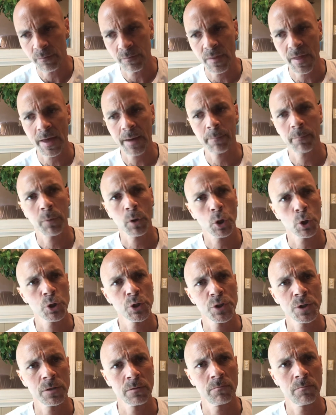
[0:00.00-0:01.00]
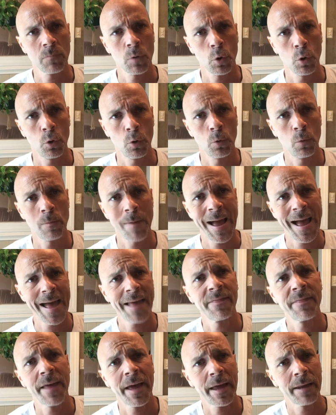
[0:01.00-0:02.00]
that person who
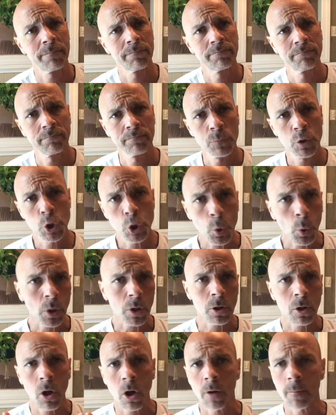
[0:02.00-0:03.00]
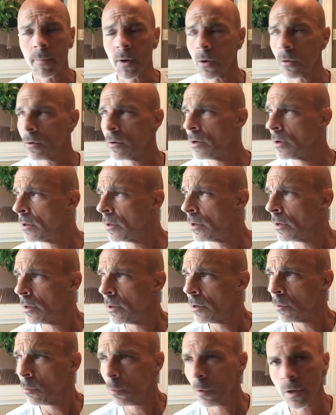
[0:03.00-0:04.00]
had that short long bone
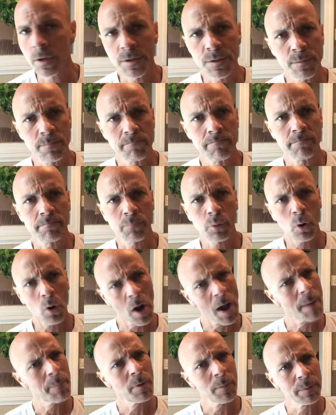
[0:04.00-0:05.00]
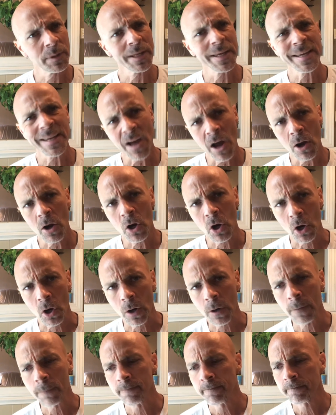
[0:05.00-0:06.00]
was probably younger,
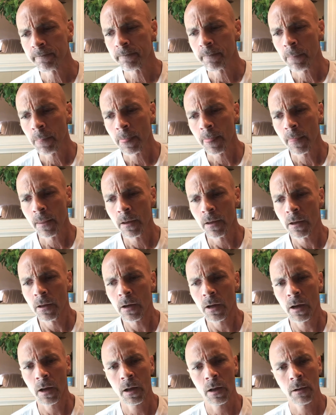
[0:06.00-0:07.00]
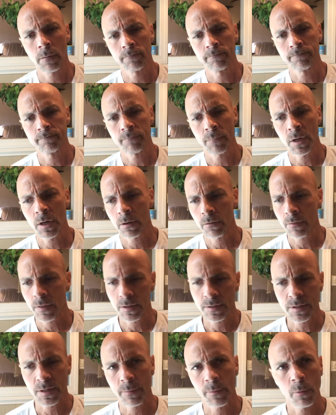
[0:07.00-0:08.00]
than
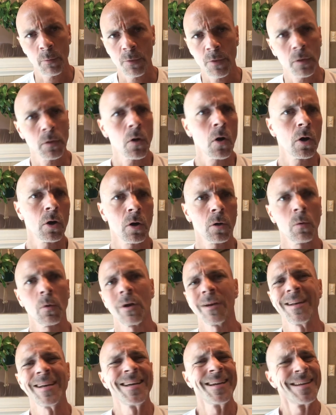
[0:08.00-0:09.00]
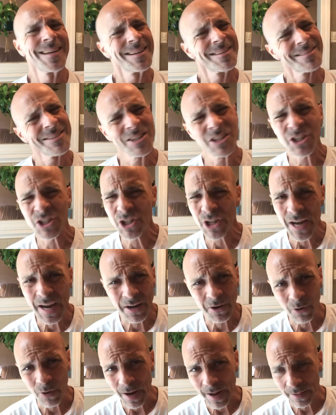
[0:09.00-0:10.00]
someone with a longer one.
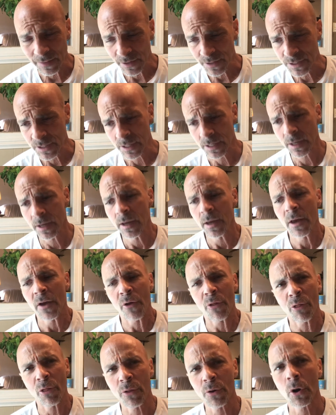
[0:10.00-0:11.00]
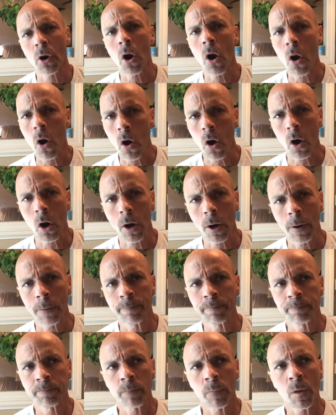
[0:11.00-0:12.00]
Generality. There are
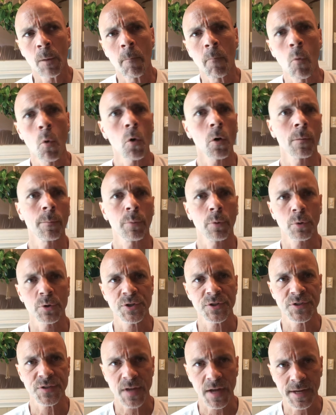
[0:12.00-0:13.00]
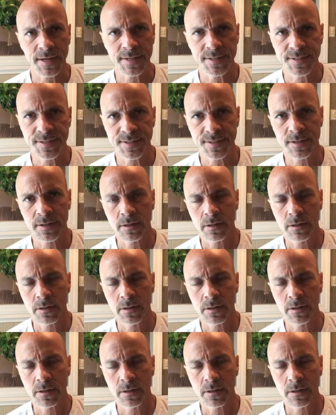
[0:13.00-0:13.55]
more precise